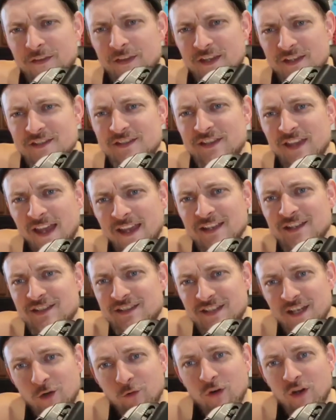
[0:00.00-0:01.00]
this thing
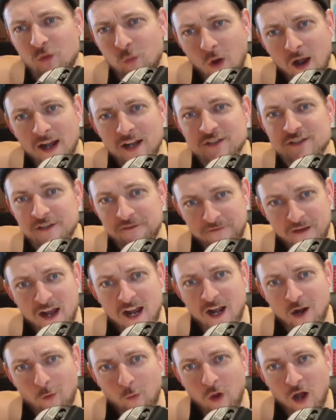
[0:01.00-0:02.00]
still requires a
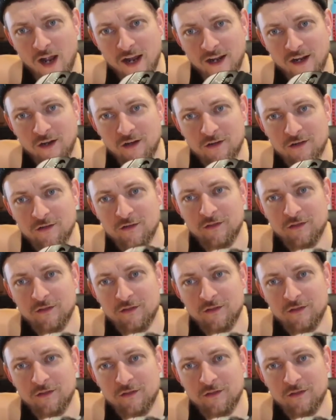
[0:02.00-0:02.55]
firewire.